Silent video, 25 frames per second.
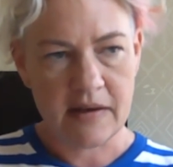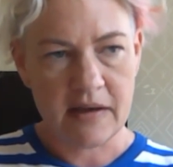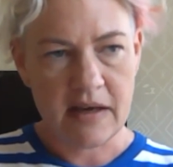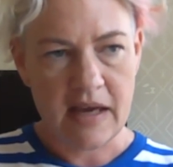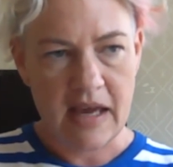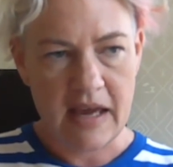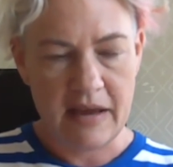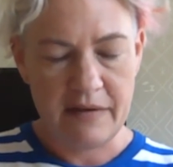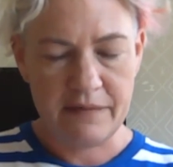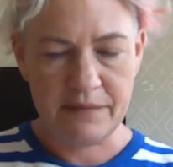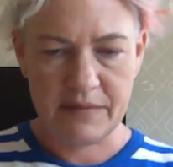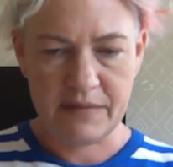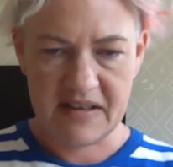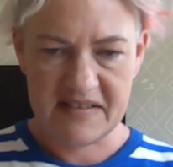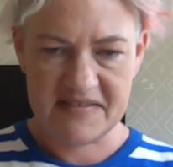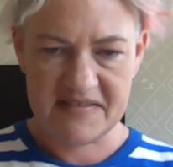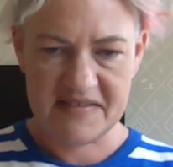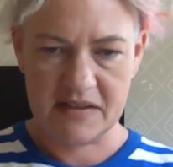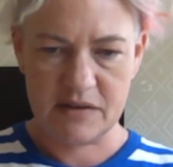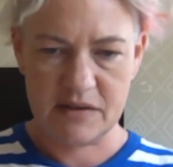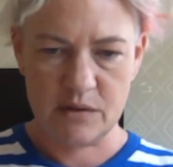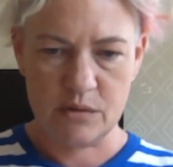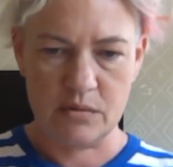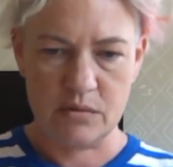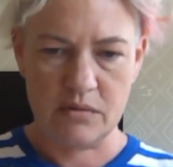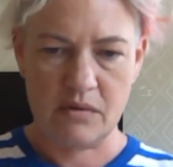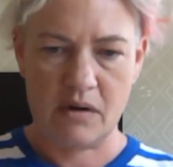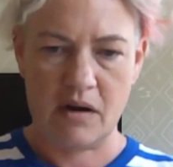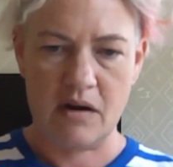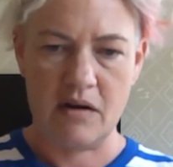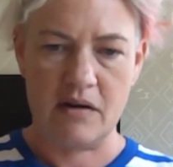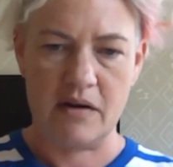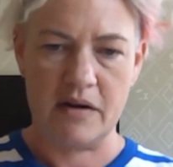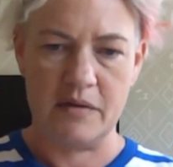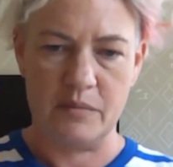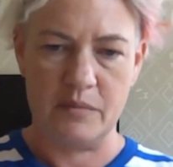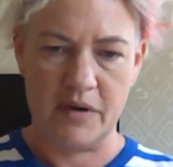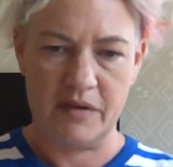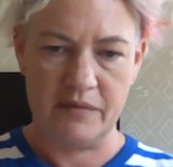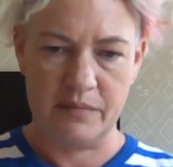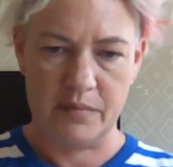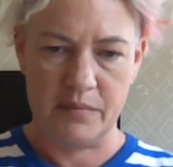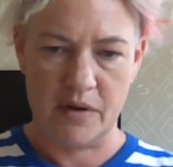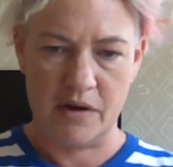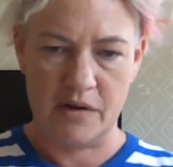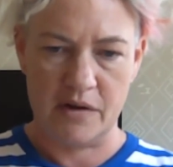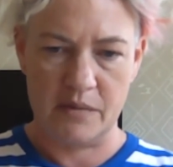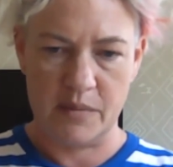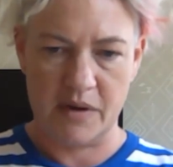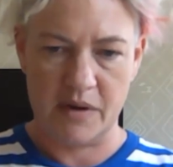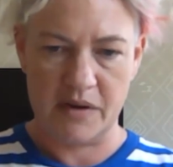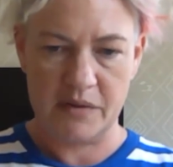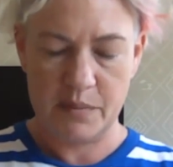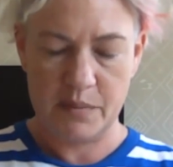Every single client we've worked with,